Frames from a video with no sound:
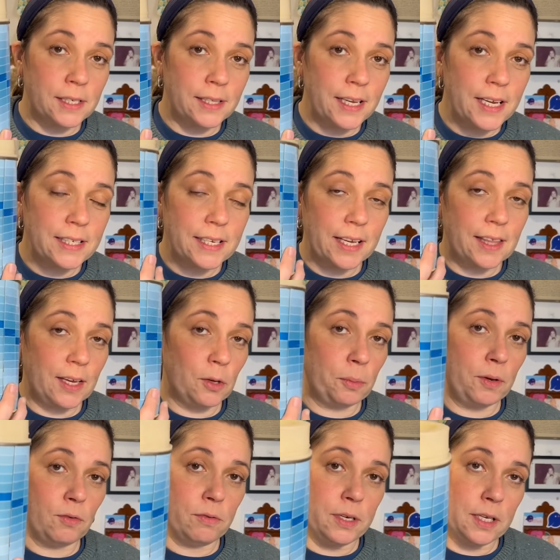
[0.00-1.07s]
in this. I think it'll
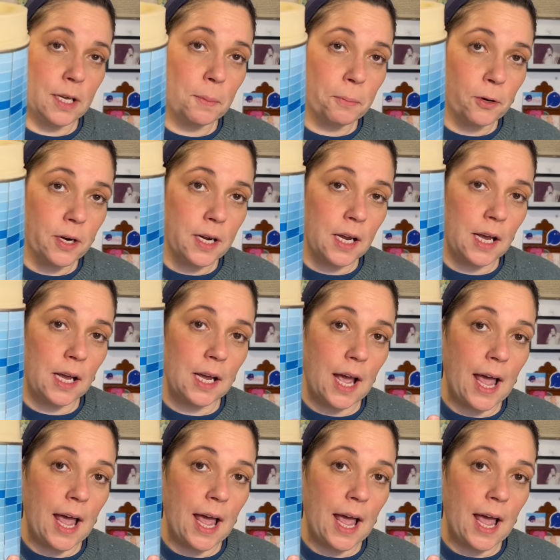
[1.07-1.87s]
be really pretty.